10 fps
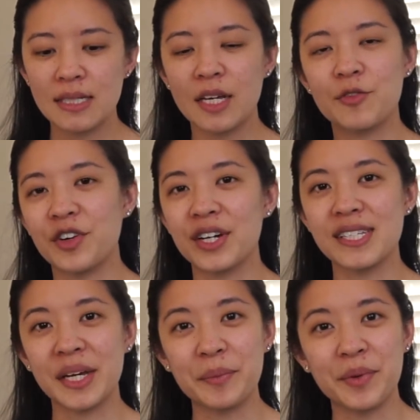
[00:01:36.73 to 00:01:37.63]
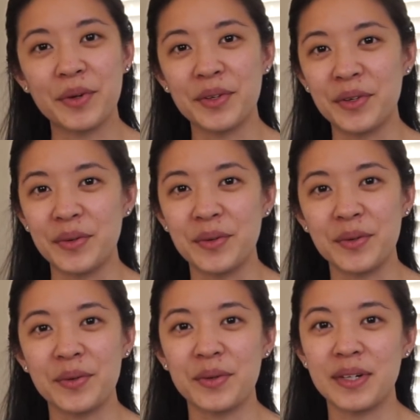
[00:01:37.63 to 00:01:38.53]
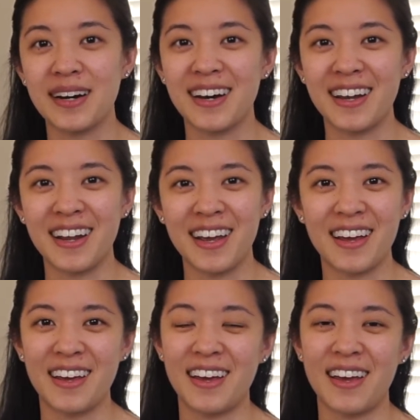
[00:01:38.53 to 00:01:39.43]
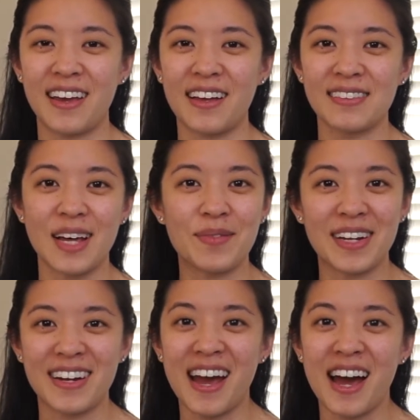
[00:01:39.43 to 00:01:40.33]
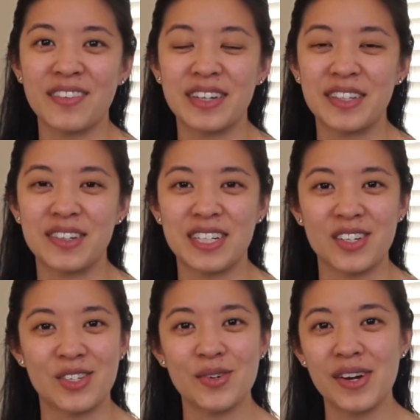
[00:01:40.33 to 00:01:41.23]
Say for example, you cut a lemon in half and you need to store